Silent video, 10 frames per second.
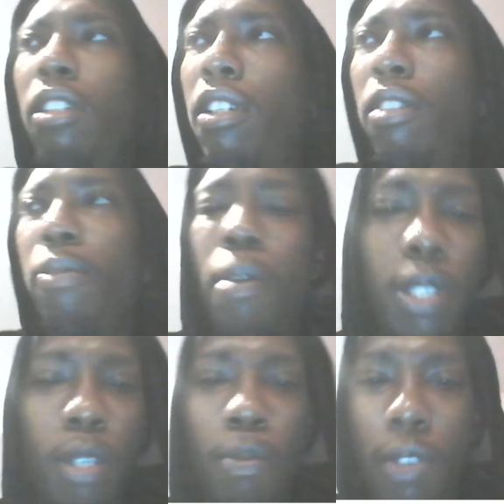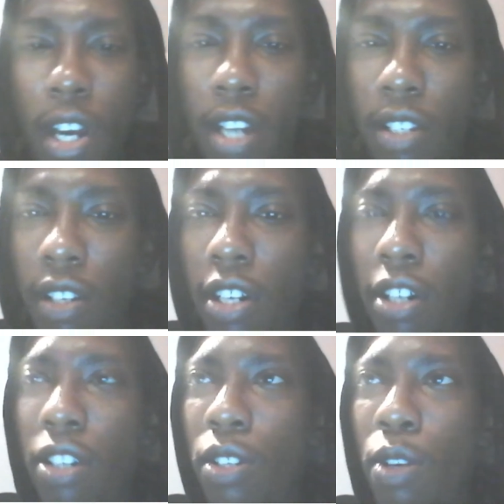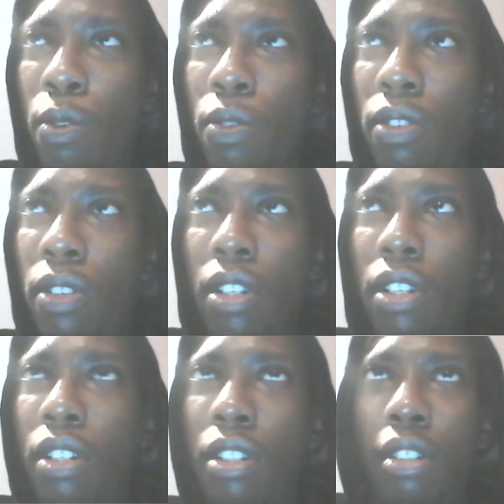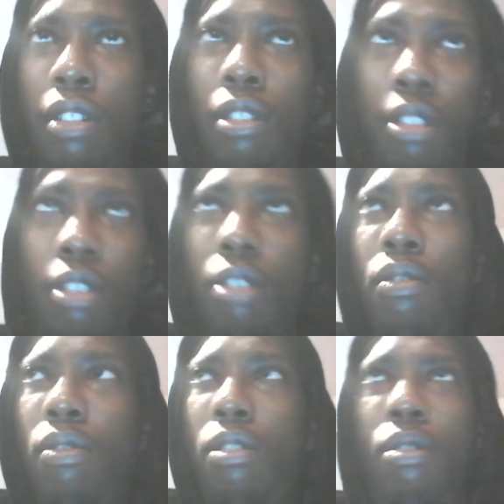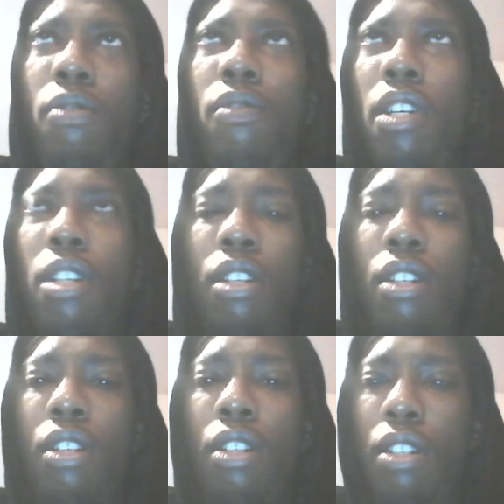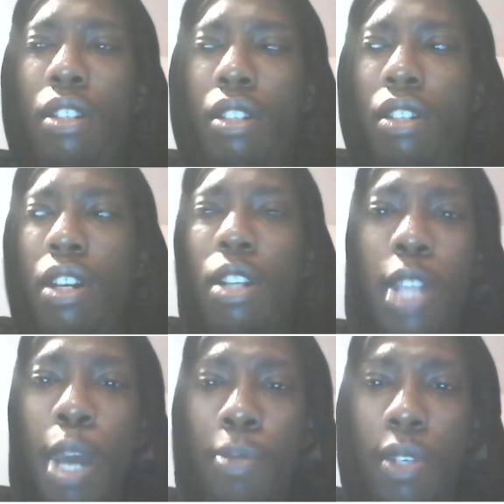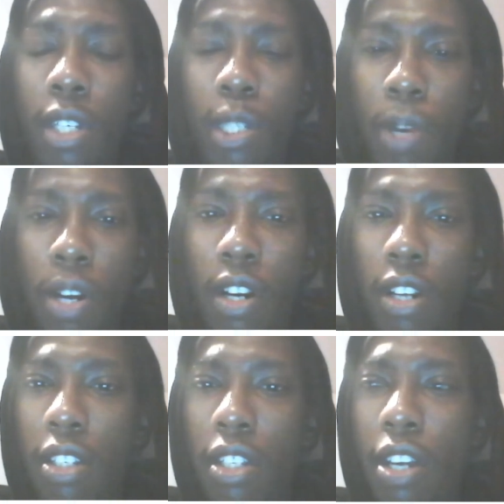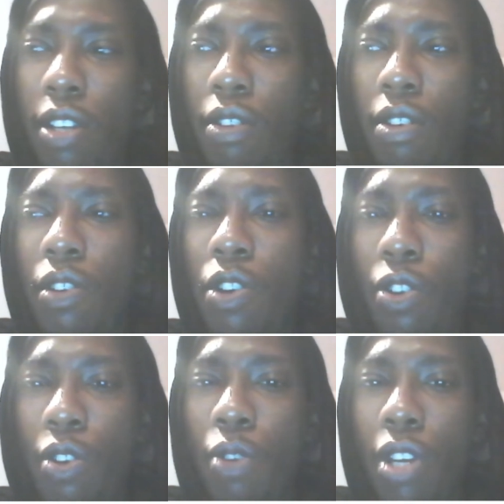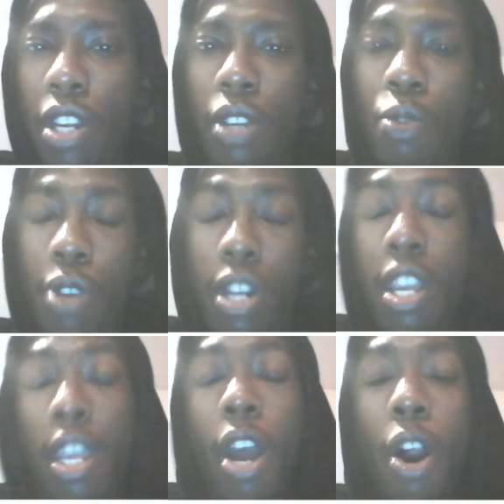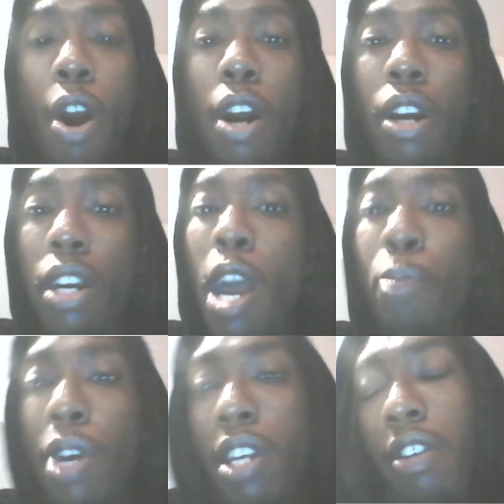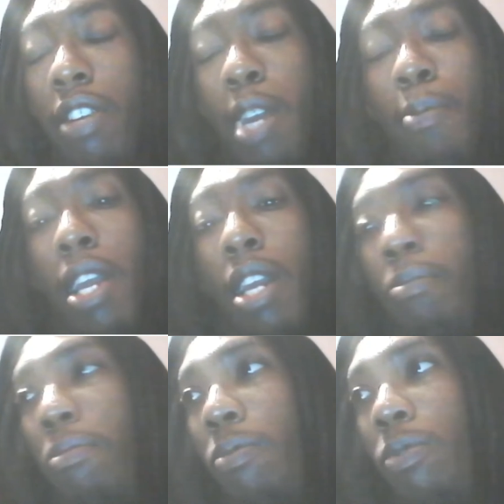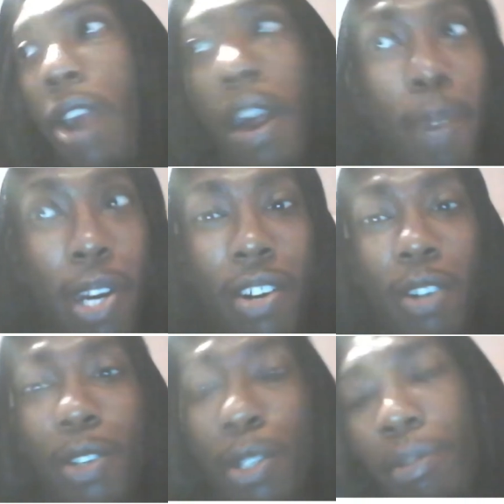Maybe some of you guys out here are so so fucking adept and experienced that you can hit that hard and not break your damn hand, not break your knuckles, but